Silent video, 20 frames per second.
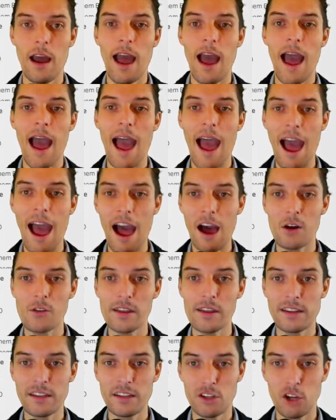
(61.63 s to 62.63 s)
how
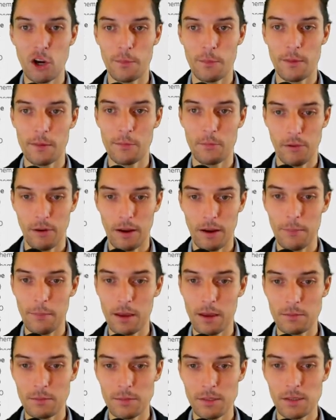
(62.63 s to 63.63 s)
they determine
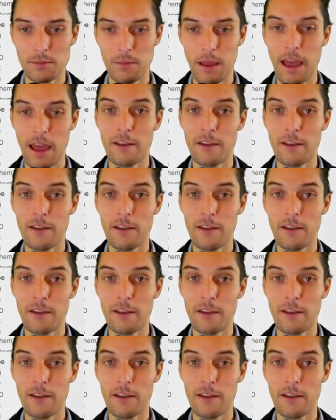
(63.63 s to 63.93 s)
premiums. And a